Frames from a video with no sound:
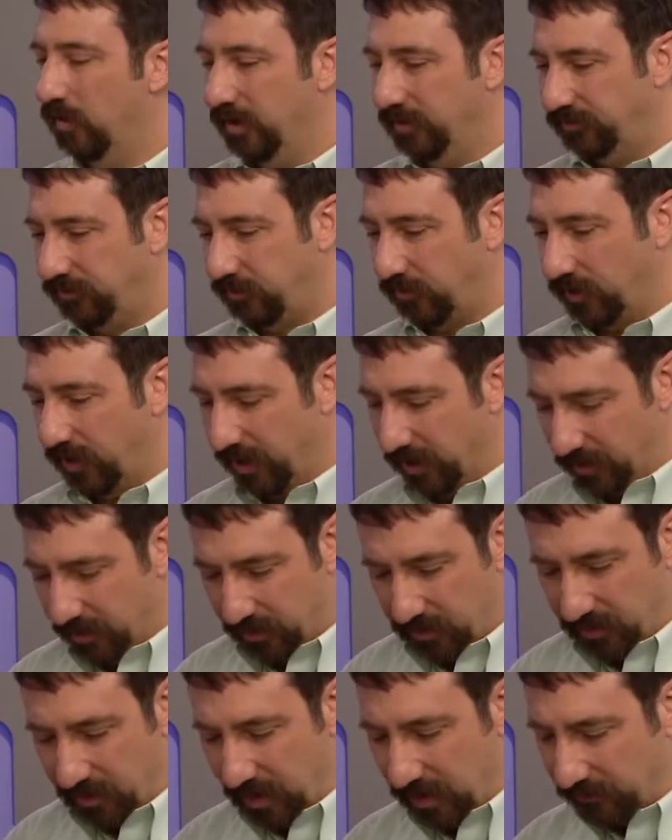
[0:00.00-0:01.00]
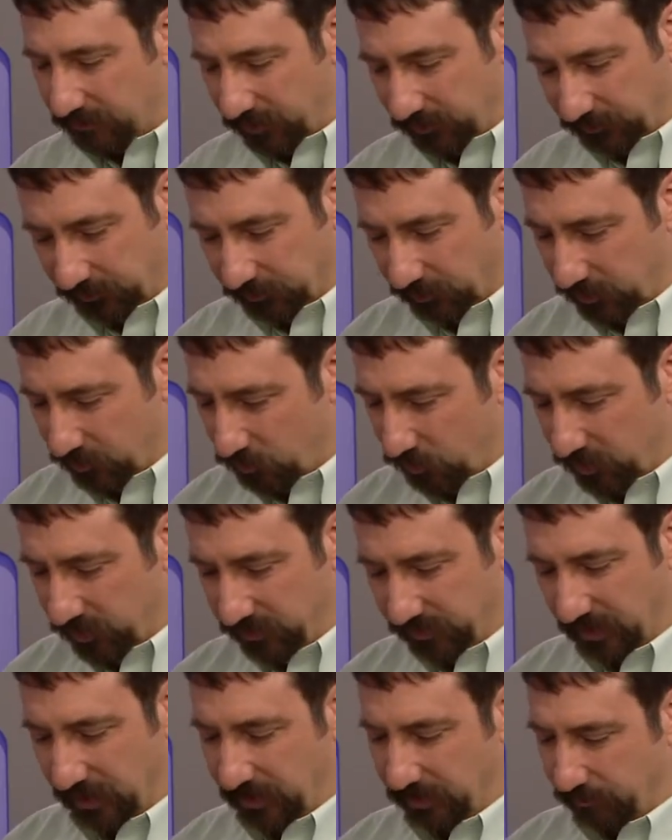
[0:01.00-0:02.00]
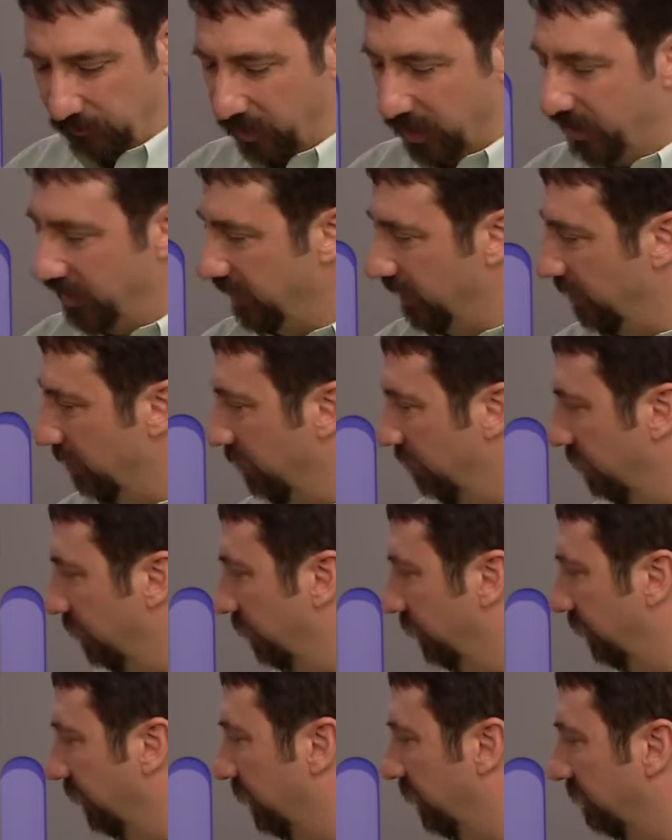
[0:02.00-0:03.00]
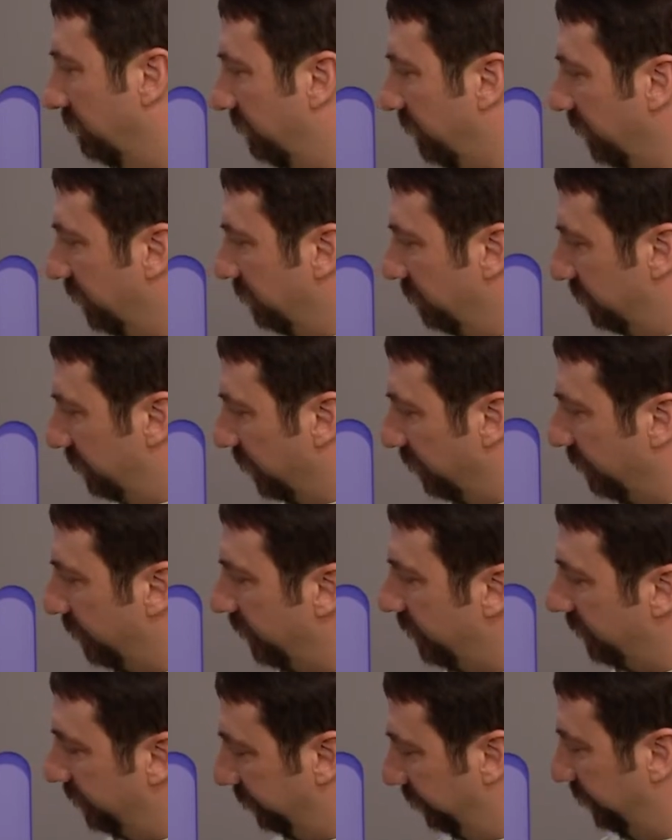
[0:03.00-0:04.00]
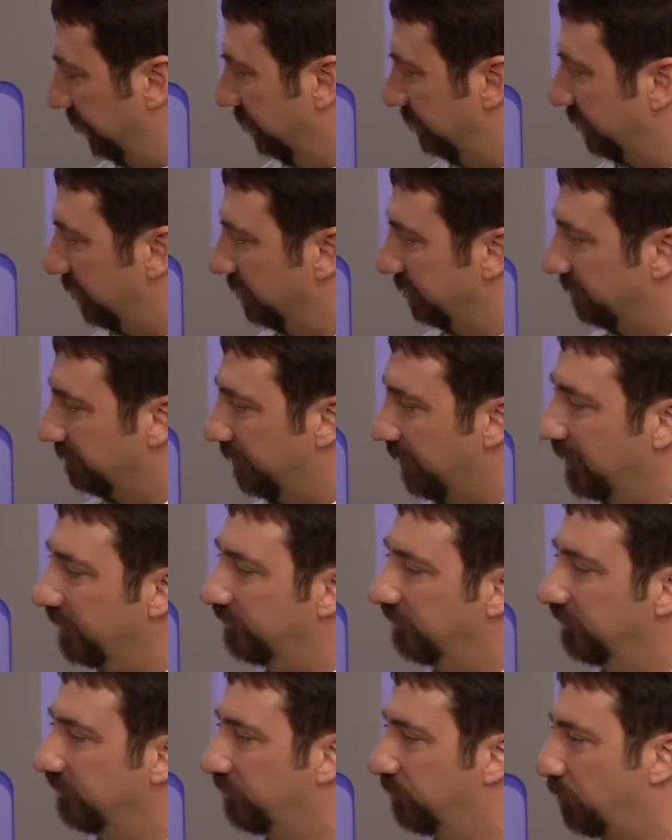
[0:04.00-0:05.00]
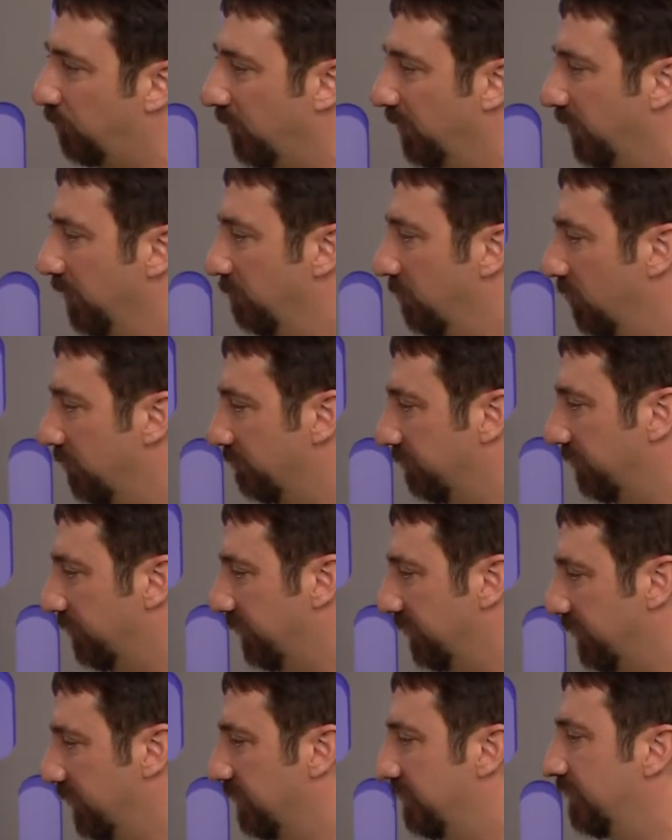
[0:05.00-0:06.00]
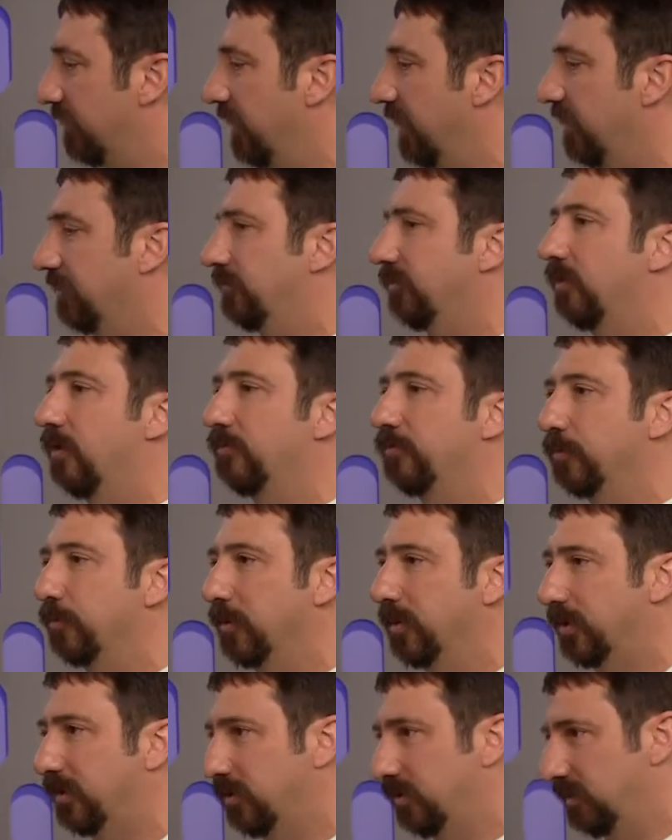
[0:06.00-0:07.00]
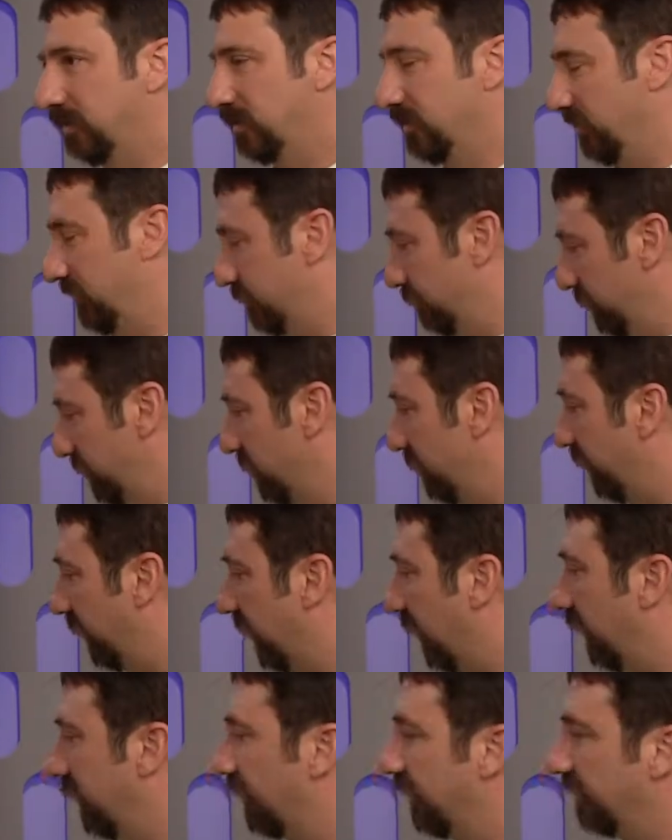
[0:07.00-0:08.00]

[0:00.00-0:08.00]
that's great. And obviously, we take radios and various different devices, bring them over to the internet so everyone can communicate